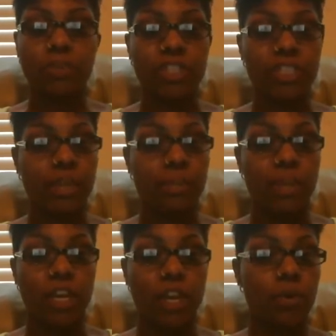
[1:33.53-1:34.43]
Just let me
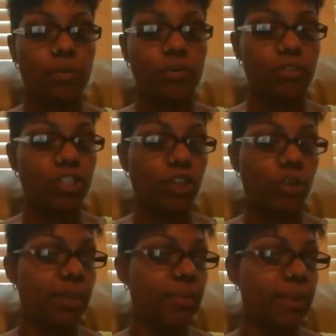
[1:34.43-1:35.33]
know, shoot
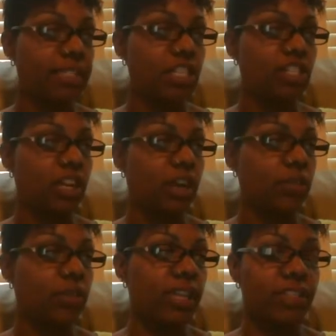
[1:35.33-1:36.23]
me a message, and
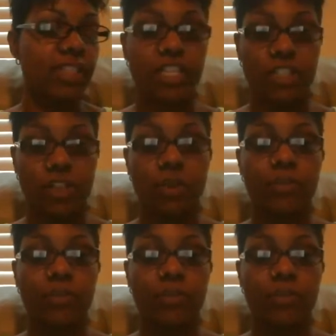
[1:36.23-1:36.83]
I'll get that to you.